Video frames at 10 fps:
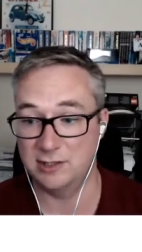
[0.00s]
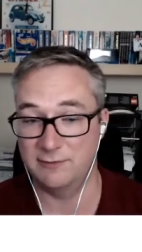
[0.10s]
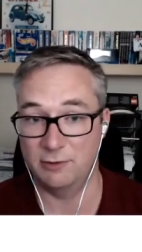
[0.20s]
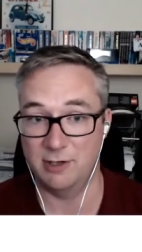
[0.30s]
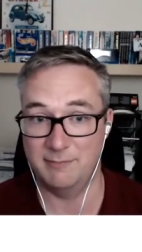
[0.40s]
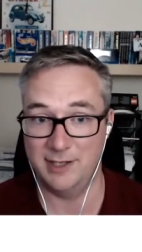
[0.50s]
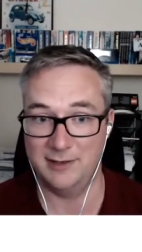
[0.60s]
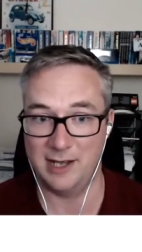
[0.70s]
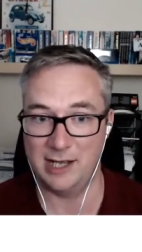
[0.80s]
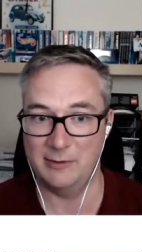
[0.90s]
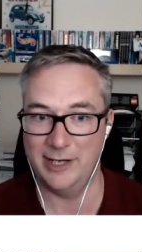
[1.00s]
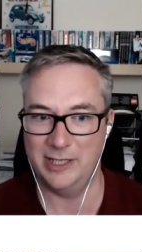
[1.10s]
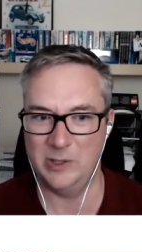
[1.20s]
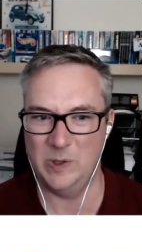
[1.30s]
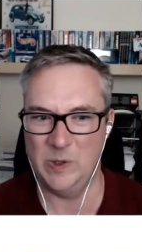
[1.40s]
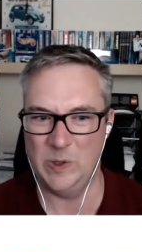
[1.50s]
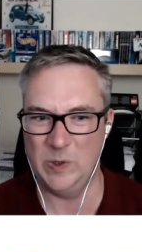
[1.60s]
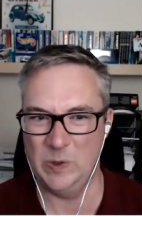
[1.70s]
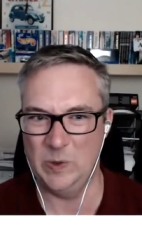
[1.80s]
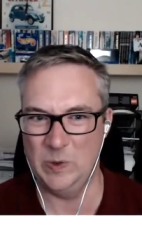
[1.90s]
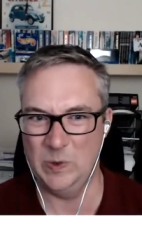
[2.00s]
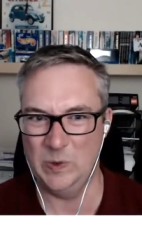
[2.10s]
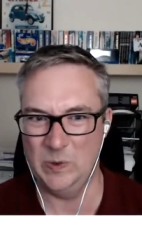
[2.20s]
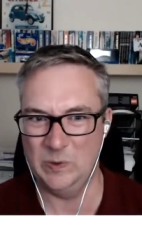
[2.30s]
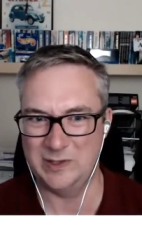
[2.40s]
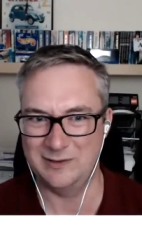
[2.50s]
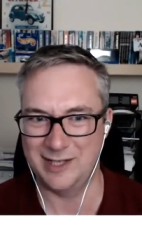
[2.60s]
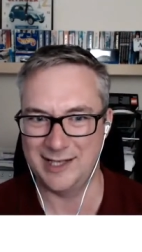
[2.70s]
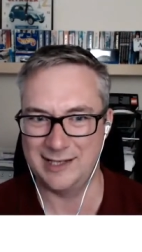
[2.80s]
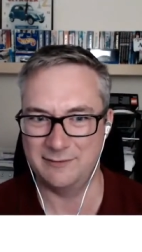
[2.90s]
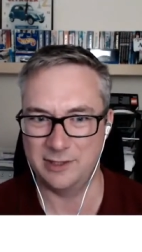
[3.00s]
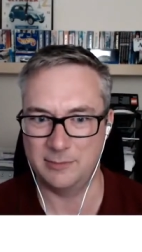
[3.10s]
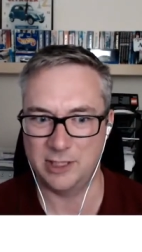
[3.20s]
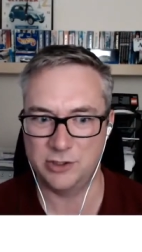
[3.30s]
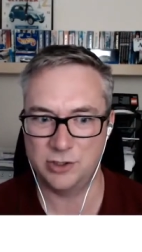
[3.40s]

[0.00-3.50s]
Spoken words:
for it bit that I went, don't like that very much.